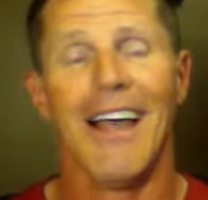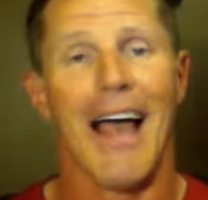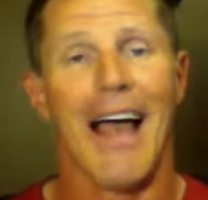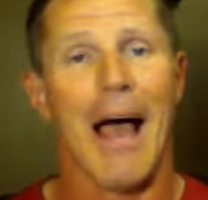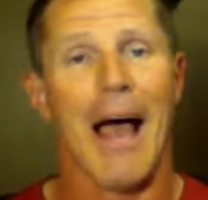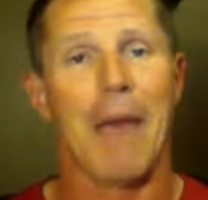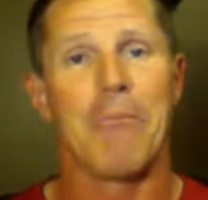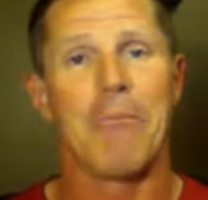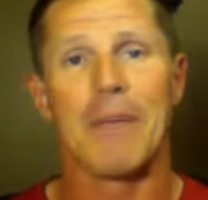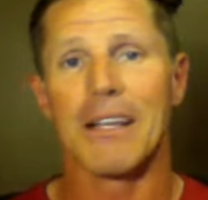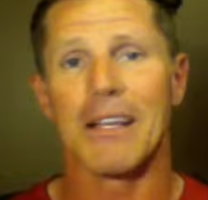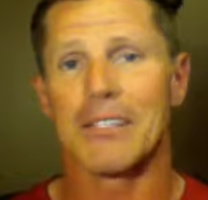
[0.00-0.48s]

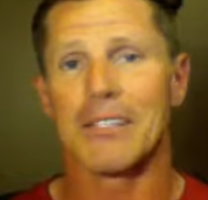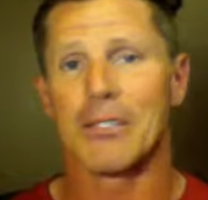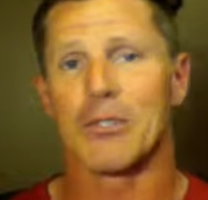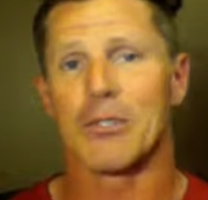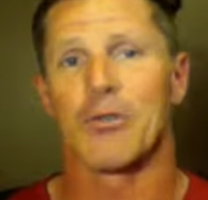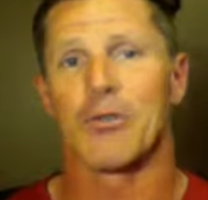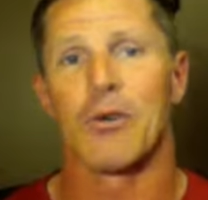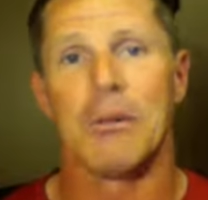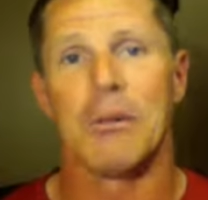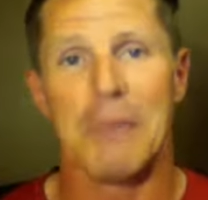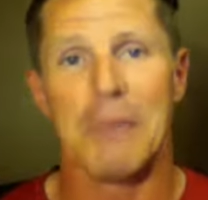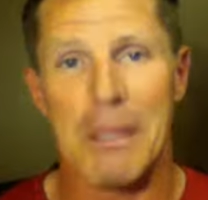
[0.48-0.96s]
I'm
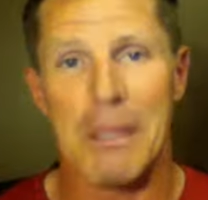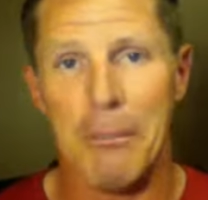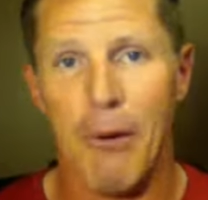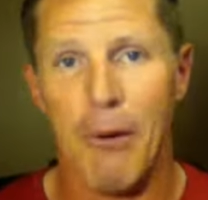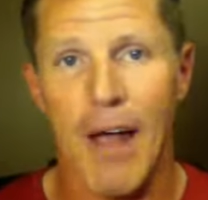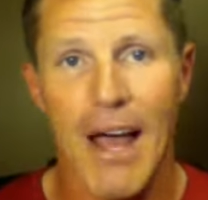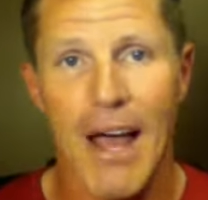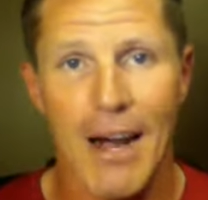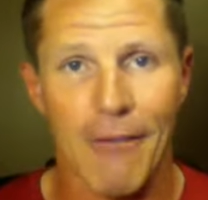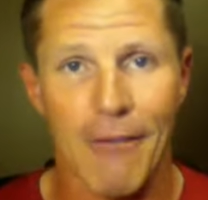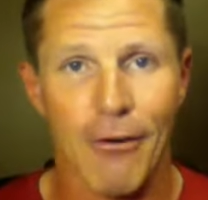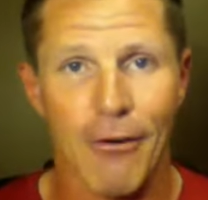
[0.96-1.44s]
extremely
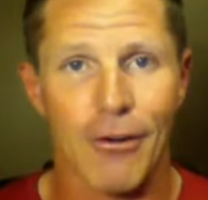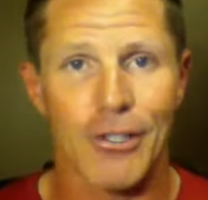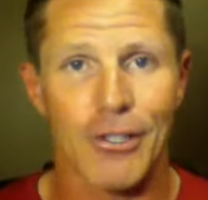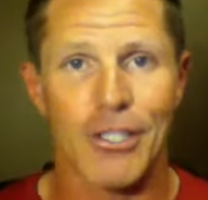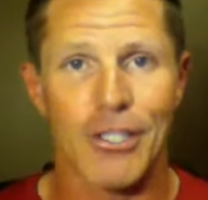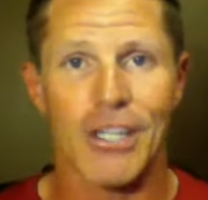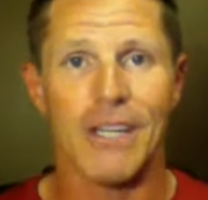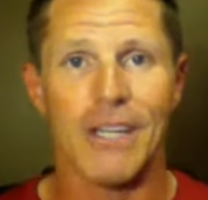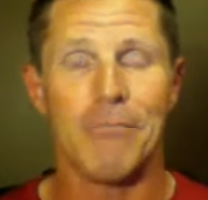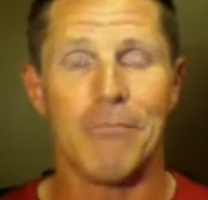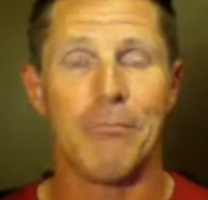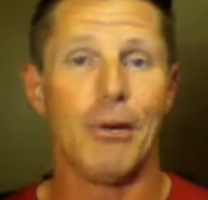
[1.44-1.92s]
proud of her.
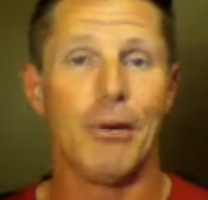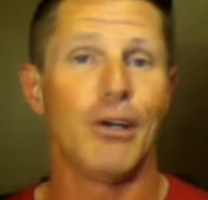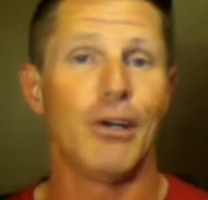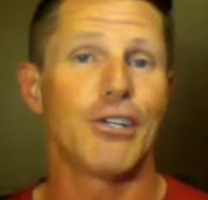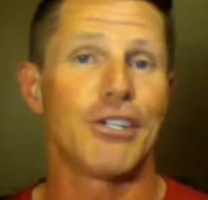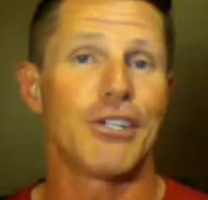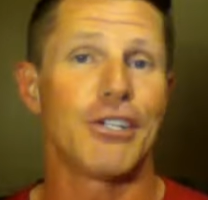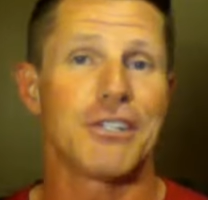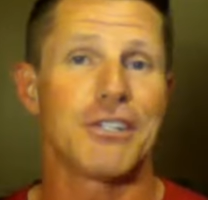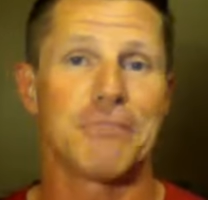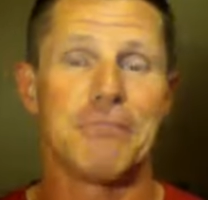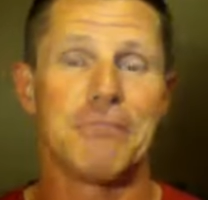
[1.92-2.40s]
She
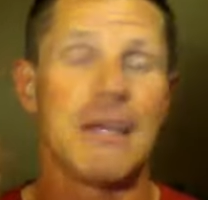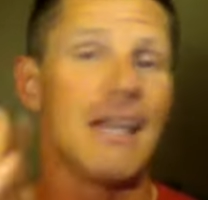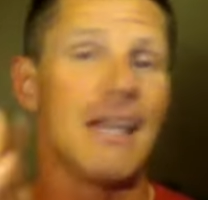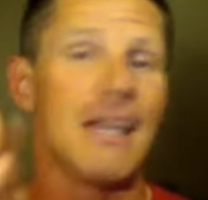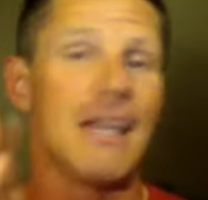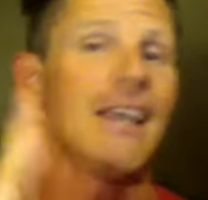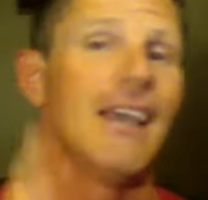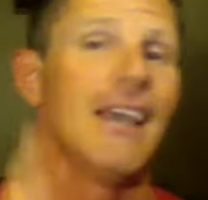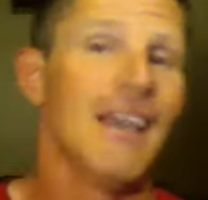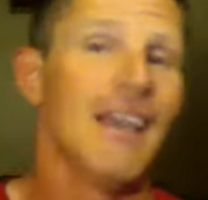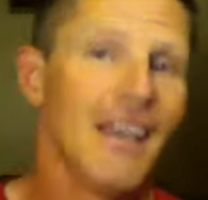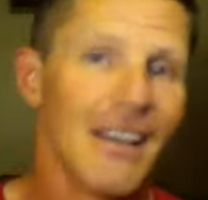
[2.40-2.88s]
pushes
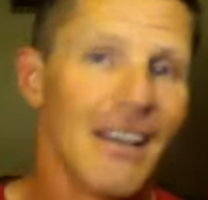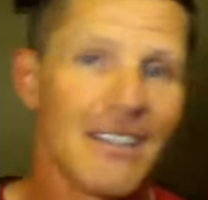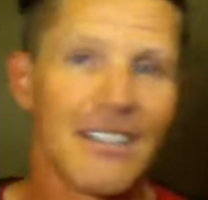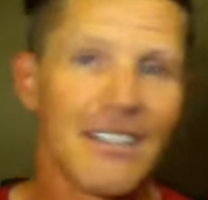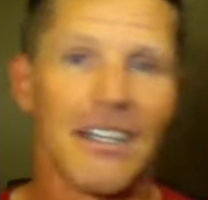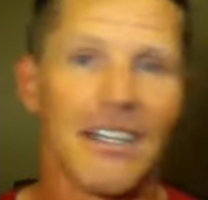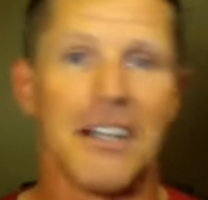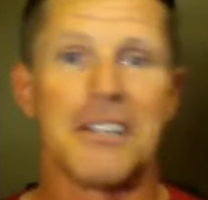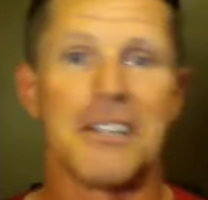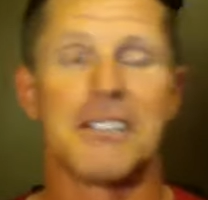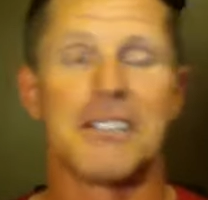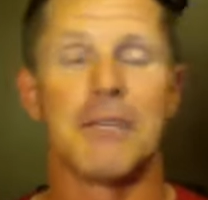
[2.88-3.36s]
me
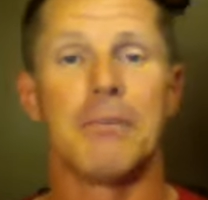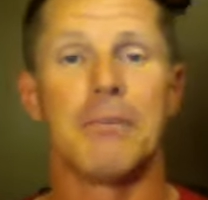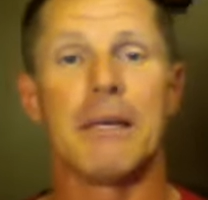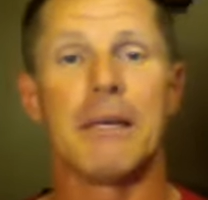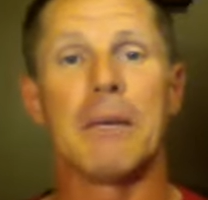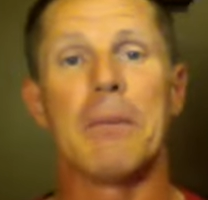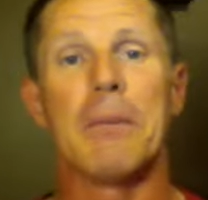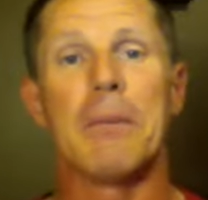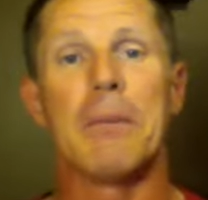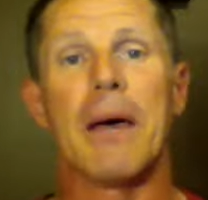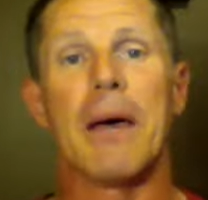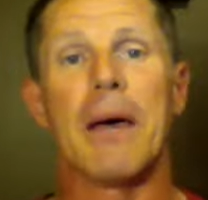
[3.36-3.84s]
to be better.